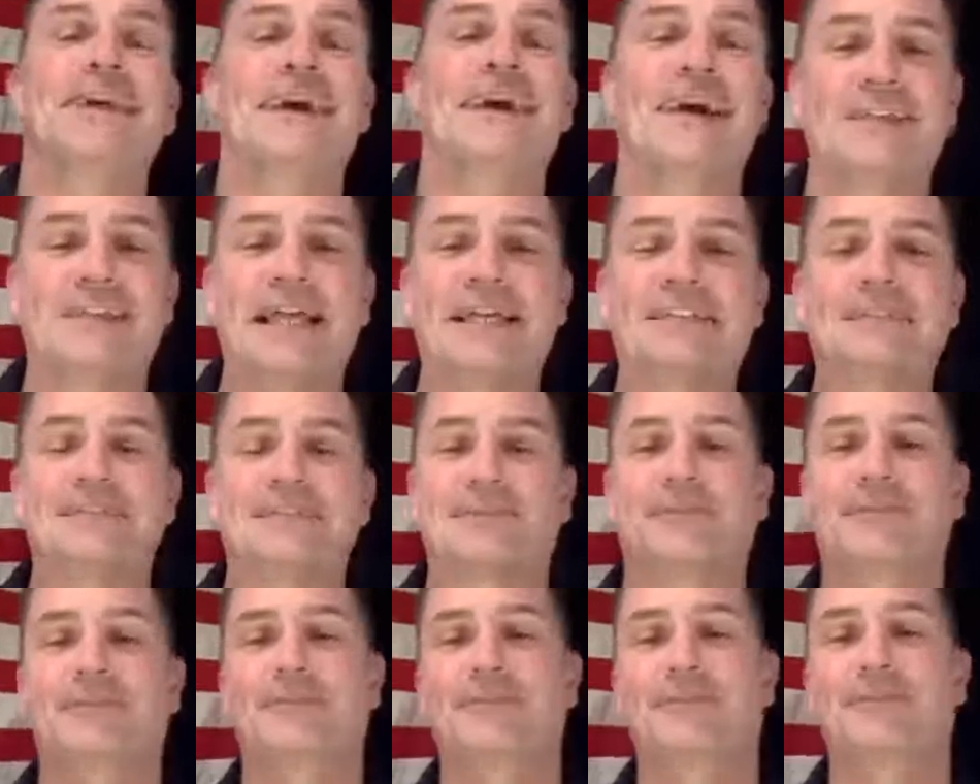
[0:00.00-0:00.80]
uh, that's
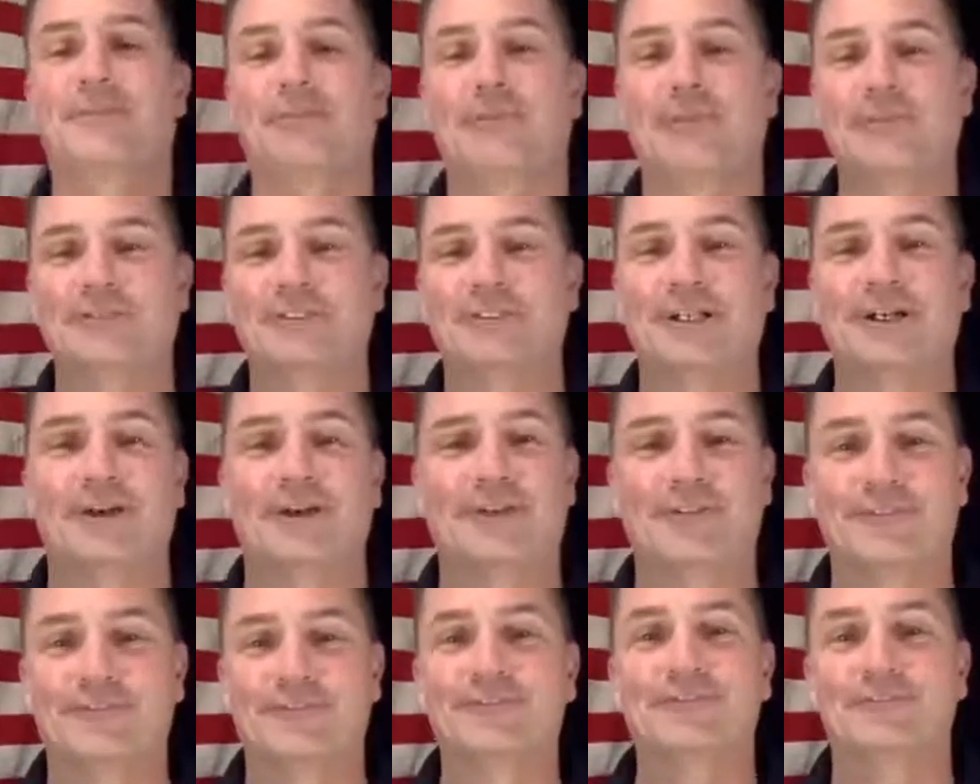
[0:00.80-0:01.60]
the, the
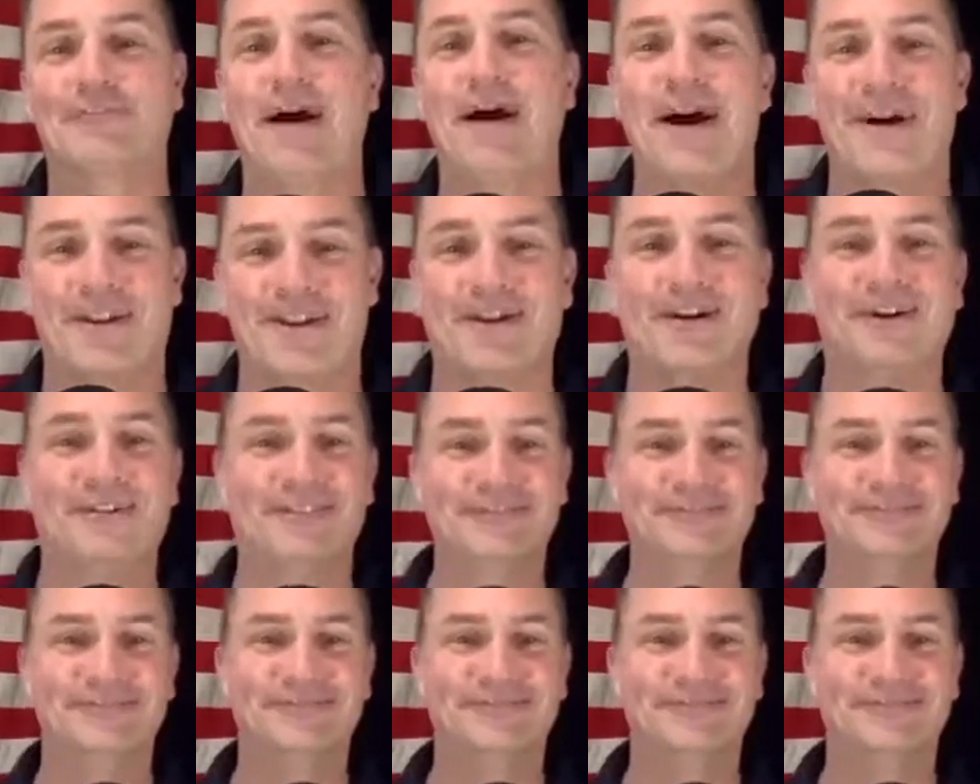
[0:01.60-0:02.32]
reserves motto.